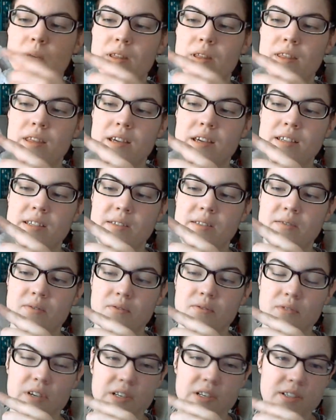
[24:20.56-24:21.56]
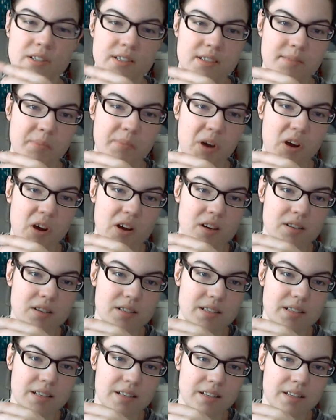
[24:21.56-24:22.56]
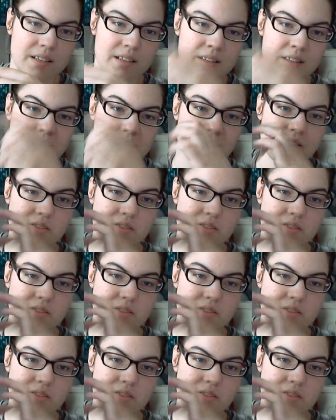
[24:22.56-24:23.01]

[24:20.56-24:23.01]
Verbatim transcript: this first part, the